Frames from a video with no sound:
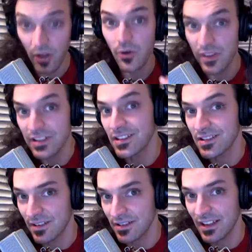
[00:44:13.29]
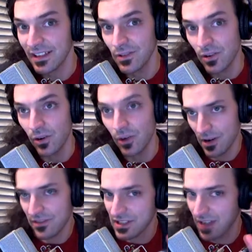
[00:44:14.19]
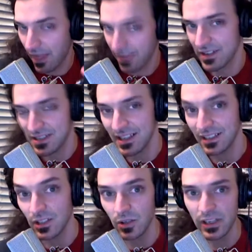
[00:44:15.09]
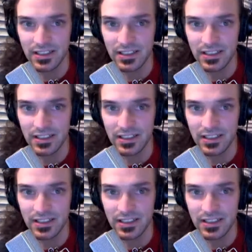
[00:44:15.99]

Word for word: oh, this is the single, or if it's not the single, right.